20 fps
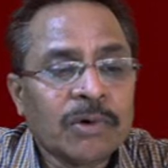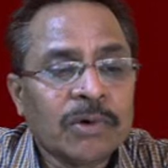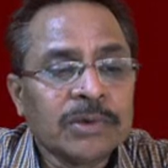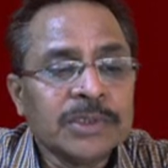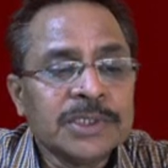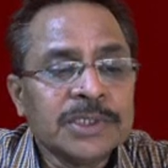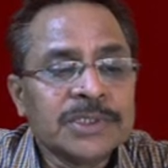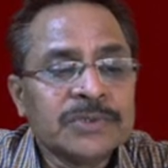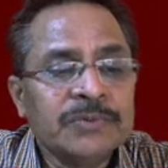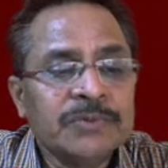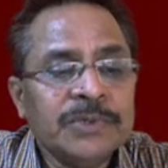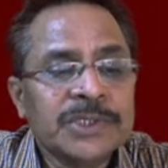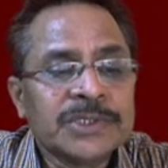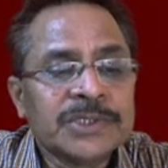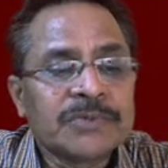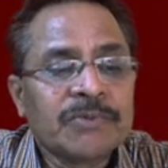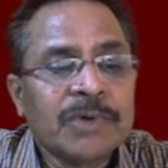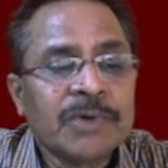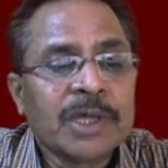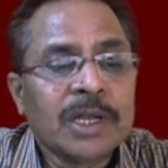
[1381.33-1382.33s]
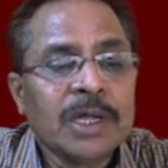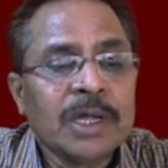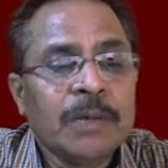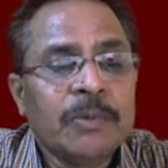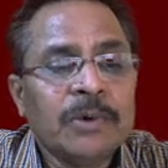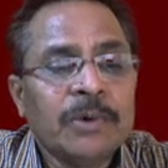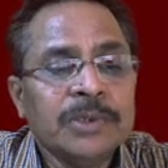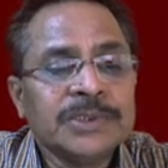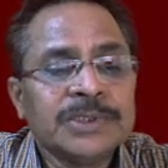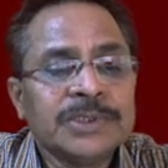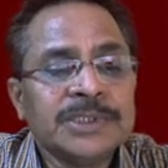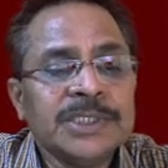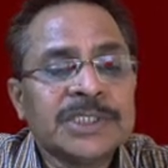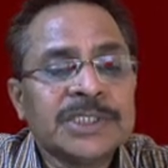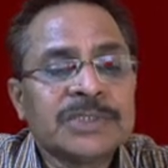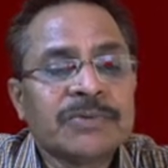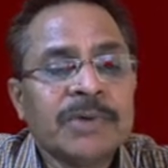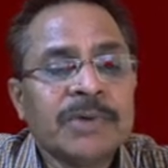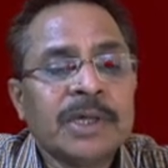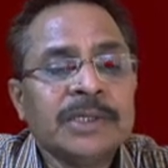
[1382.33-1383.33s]
this V square upon C
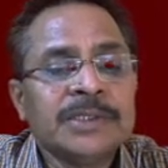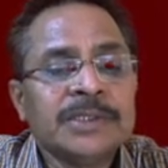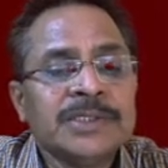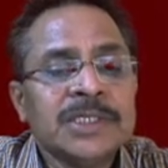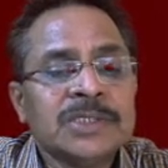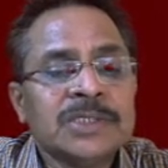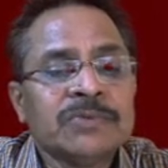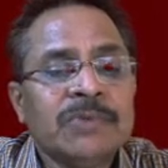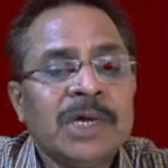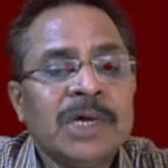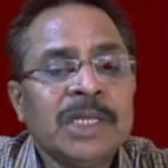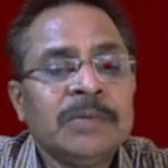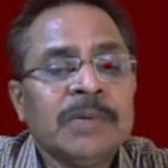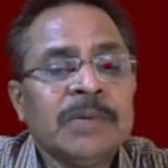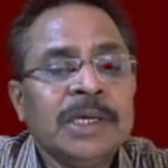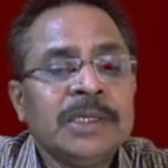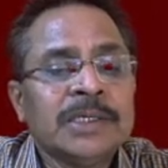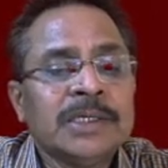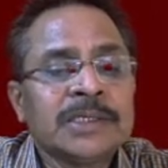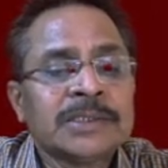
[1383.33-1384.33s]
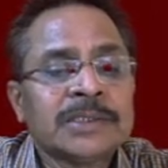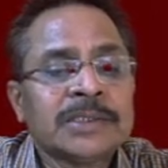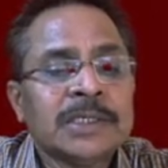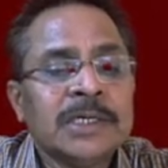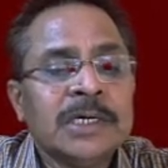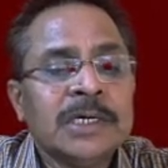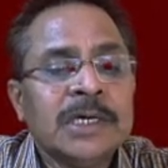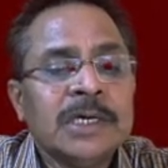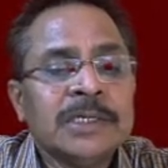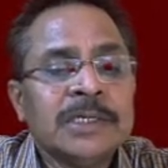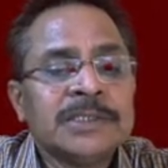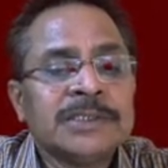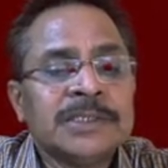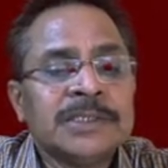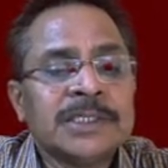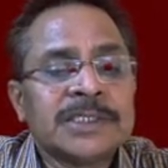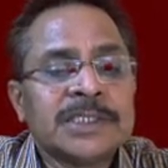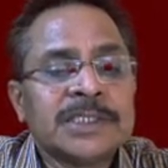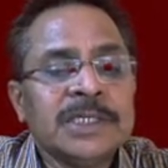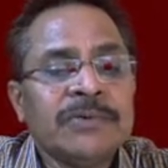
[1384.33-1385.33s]
square, this is 1 minus
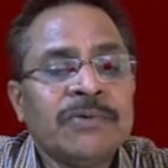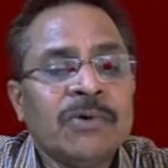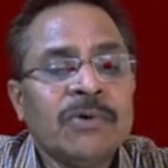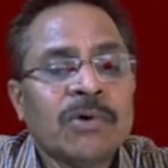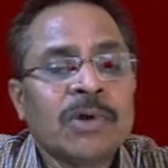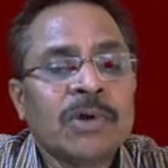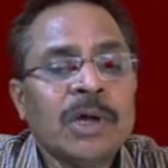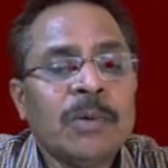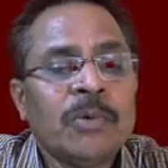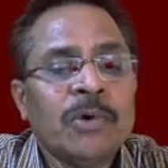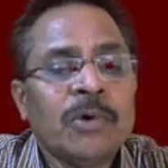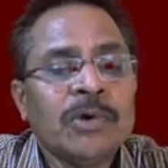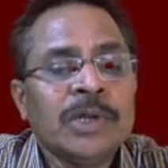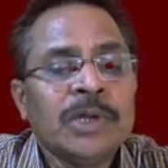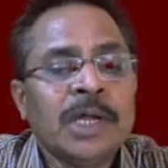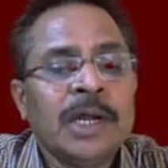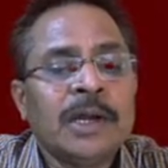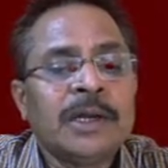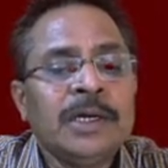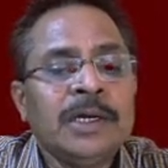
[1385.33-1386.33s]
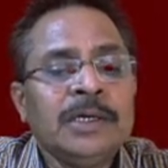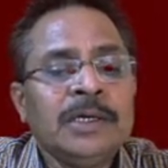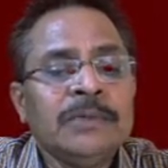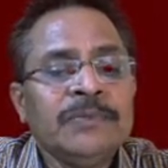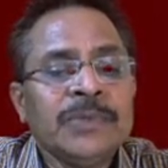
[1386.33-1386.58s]
64 upon 100.